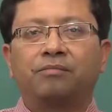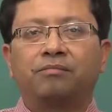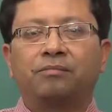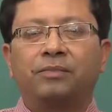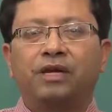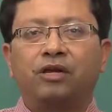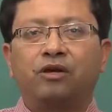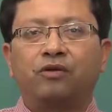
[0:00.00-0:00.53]

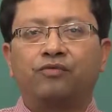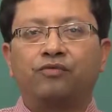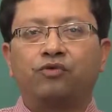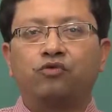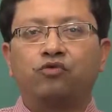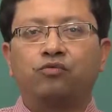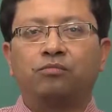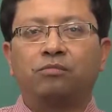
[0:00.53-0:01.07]
many of
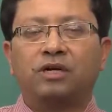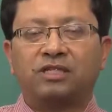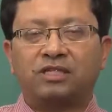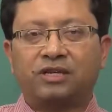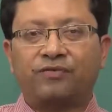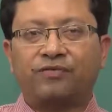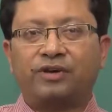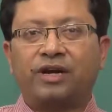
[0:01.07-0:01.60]
you must
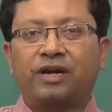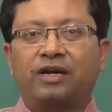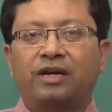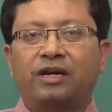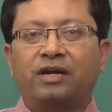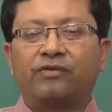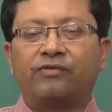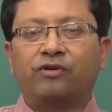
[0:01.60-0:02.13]
have read
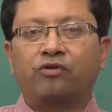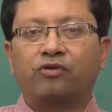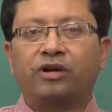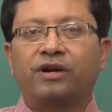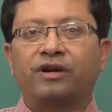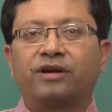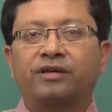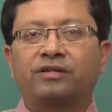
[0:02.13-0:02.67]
and have a good
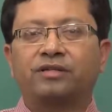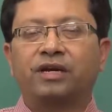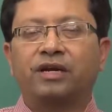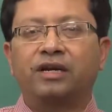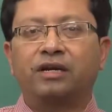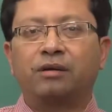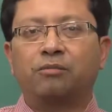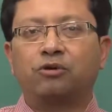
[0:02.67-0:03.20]

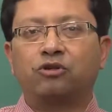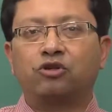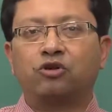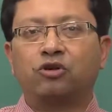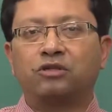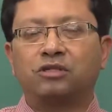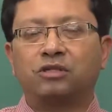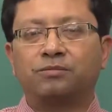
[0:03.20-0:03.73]
understanding about the
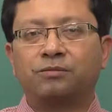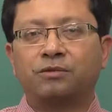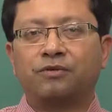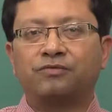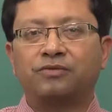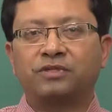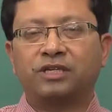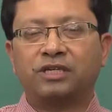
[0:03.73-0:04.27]
concept
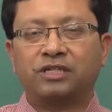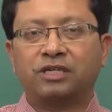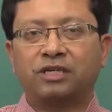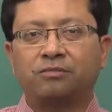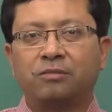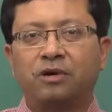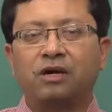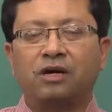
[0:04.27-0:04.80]
of Six
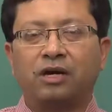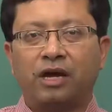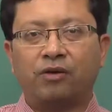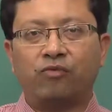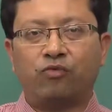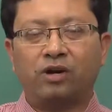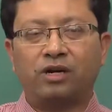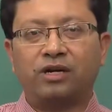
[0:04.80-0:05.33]
Sigma
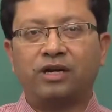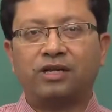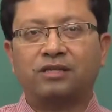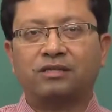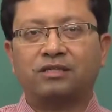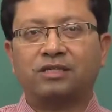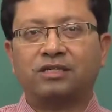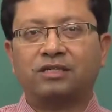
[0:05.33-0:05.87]
and what that
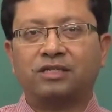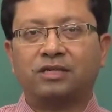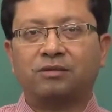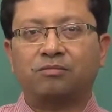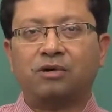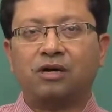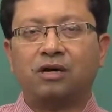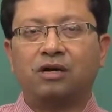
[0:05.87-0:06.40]
Six
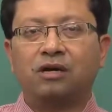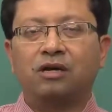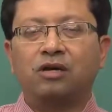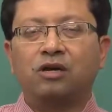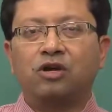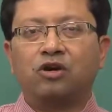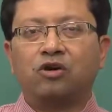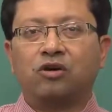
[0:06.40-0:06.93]
Sigma
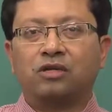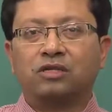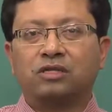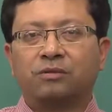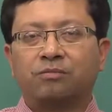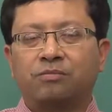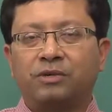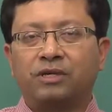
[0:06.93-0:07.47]

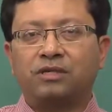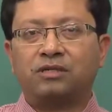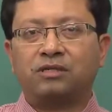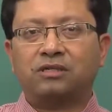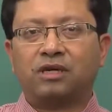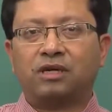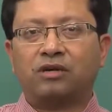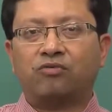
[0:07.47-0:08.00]
concept
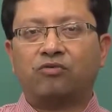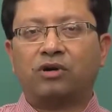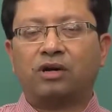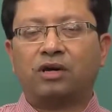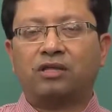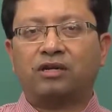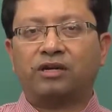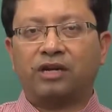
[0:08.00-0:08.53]
means and what
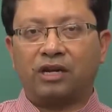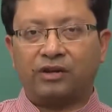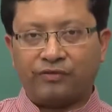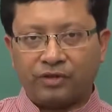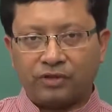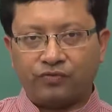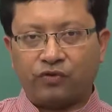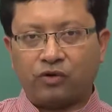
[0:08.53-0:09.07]
are the
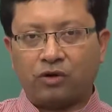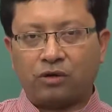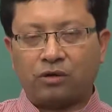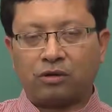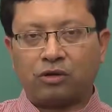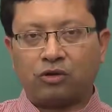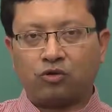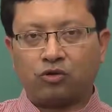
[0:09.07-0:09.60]
relevance for
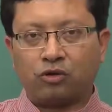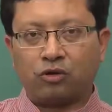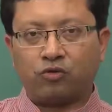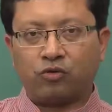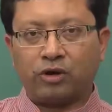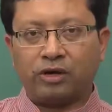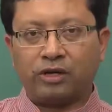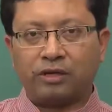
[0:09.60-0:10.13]
total
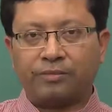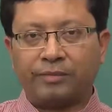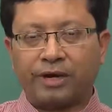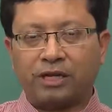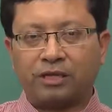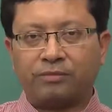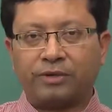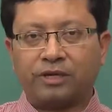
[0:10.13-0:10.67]
quality
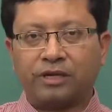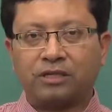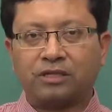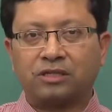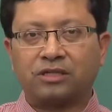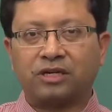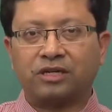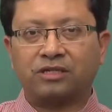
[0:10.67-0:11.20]
management and
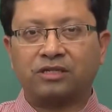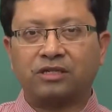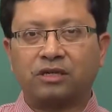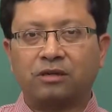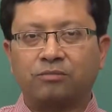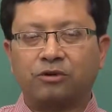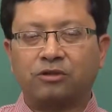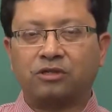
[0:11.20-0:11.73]

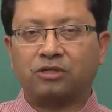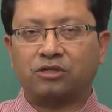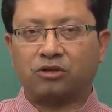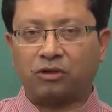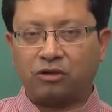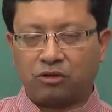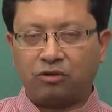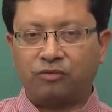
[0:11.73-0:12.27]
statistical process
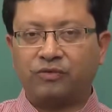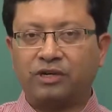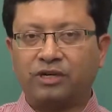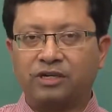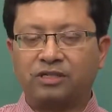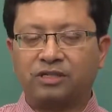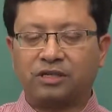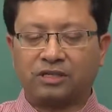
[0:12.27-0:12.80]
control. We will
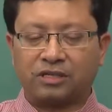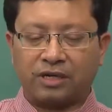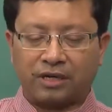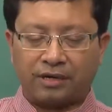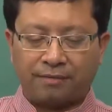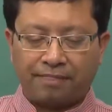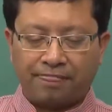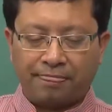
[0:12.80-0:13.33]
discuss that.
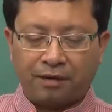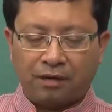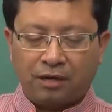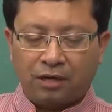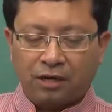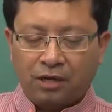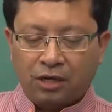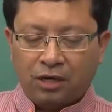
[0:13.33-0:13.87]

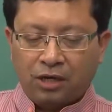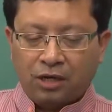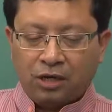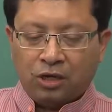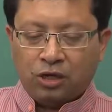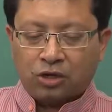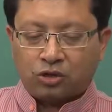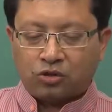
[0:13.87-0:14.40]

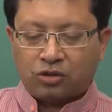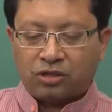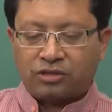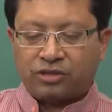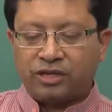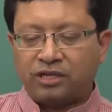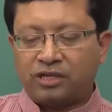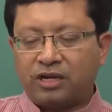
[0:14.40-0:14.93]
So, the
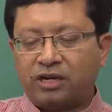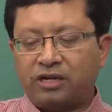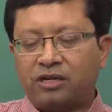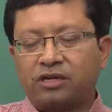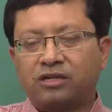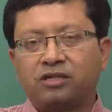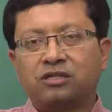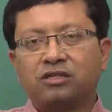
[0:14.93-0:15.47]
three
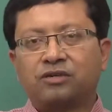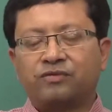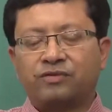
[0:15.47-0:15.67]
generations of